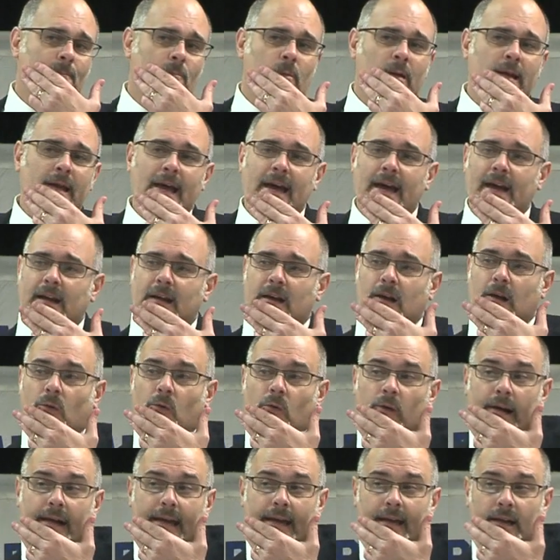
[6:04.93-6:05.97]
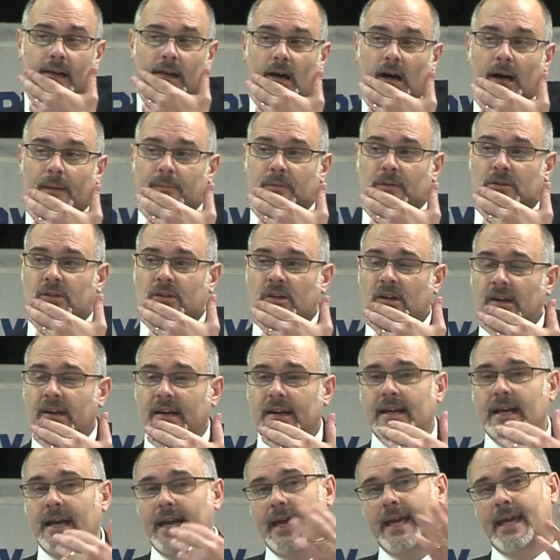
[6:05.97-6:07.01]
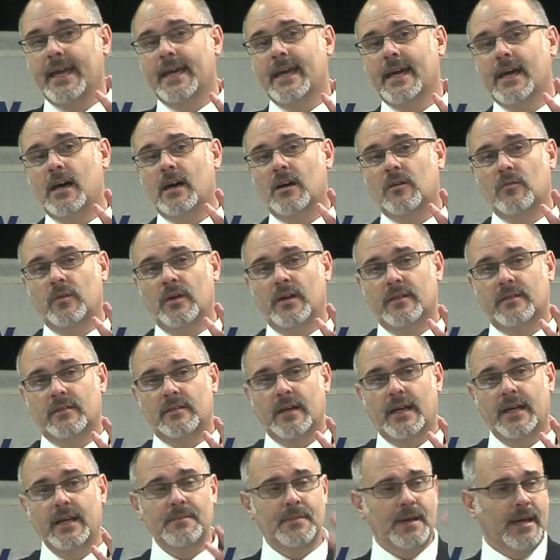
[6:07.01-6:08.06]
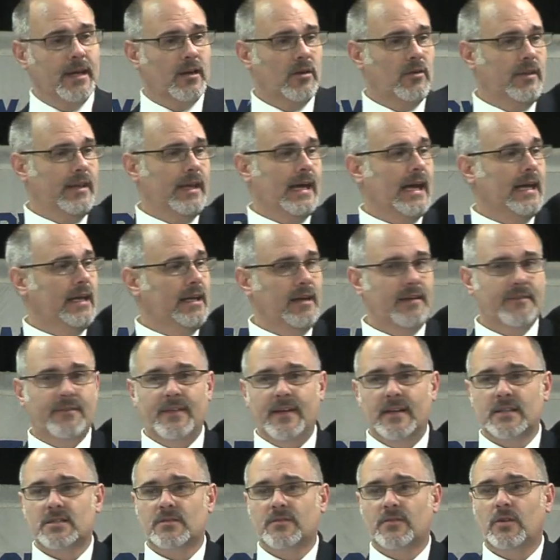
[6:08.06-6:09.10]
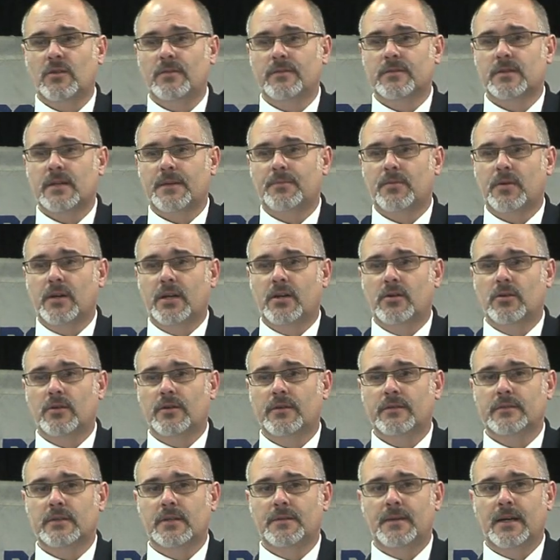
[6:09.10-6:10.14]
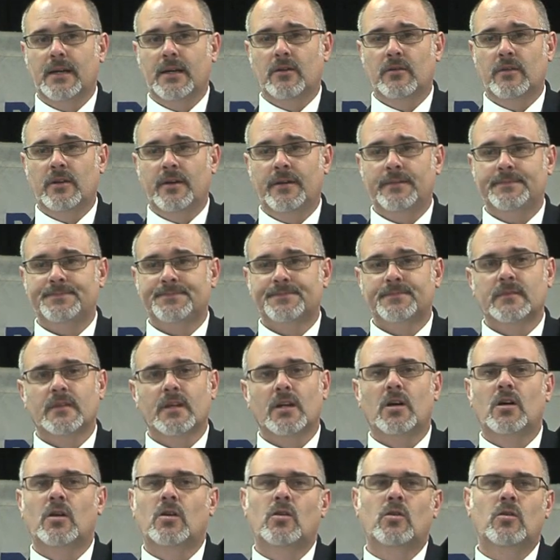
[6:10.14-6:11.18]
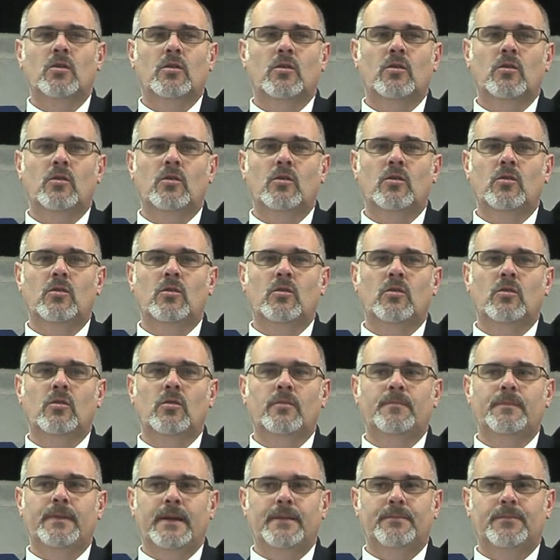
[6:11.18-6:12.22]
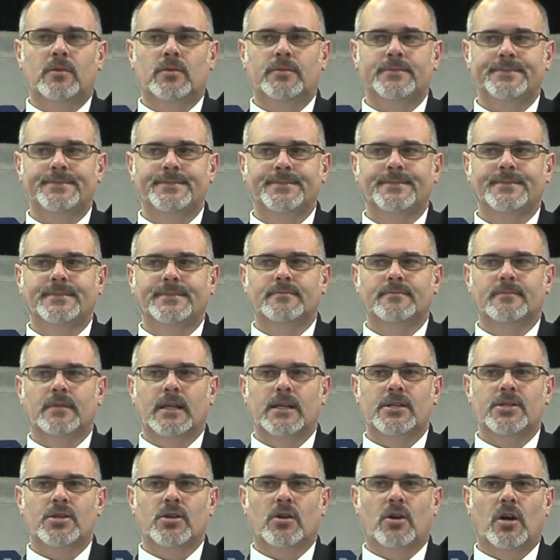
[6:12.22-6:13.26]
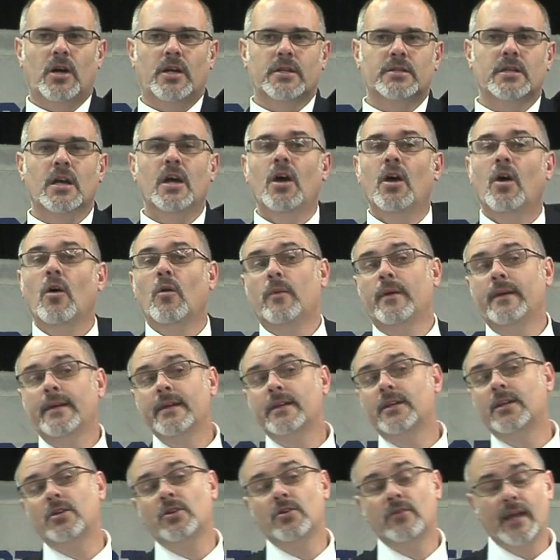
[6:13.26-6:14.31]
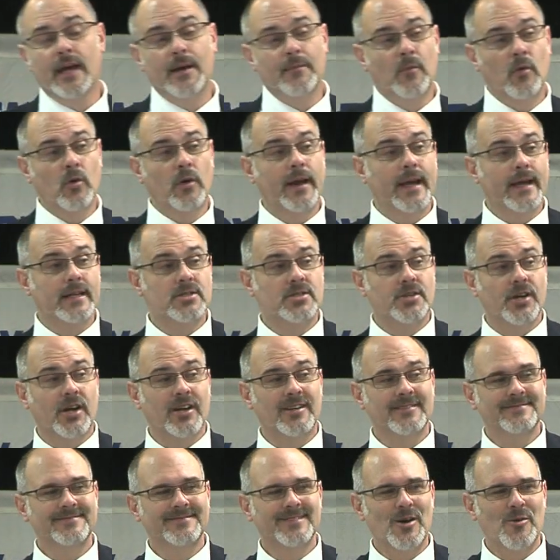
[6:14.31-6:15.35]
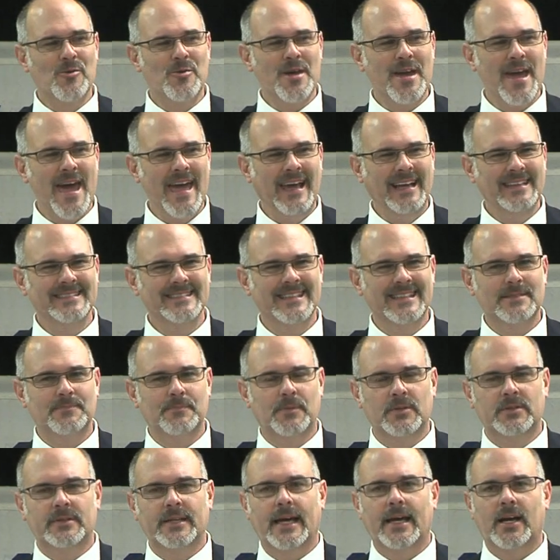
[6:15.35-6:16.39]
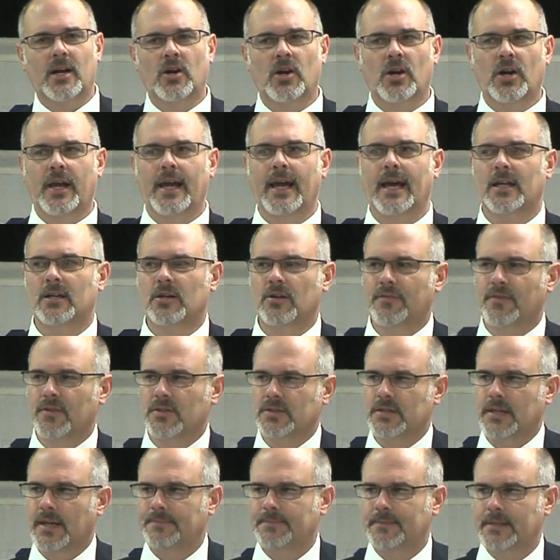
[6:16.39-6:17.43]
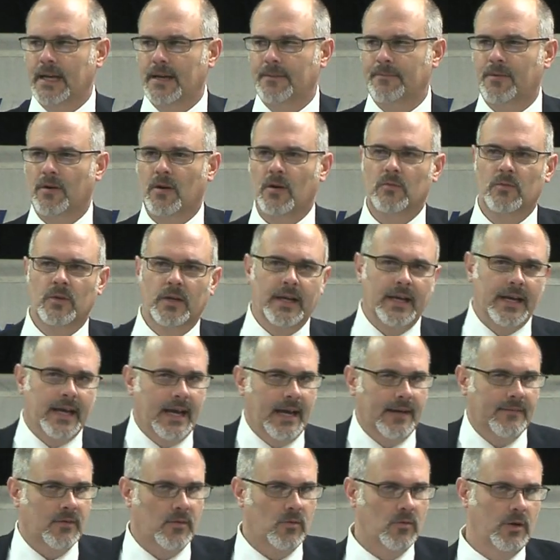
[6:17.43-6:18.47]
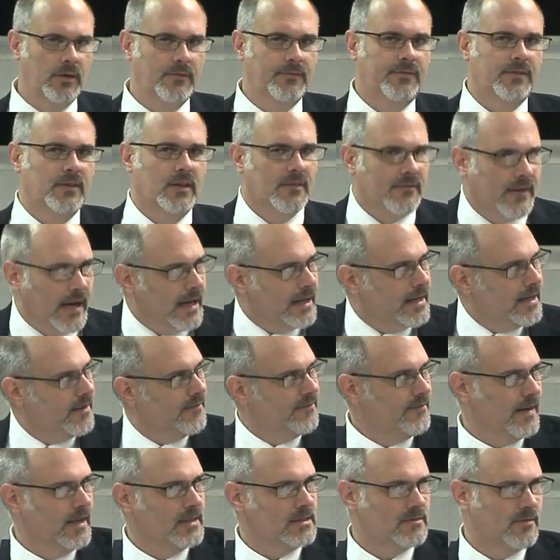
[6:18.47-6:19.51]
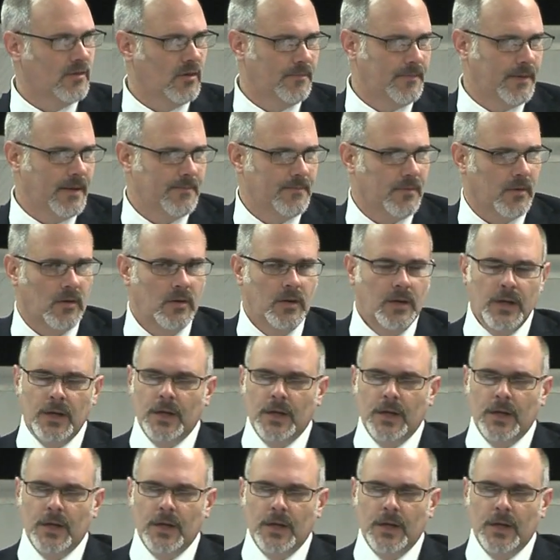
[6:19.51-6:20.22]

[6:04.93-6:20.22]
We had a great opportunity to hang out with, anybody go to the Idea Festival? Is that pretty cool? Anybody go there? Oh, people, bless your hearts. We need to do that more next year, okay? Let's put that on our calendar for September. We're going to have a room full of Idea Festival people.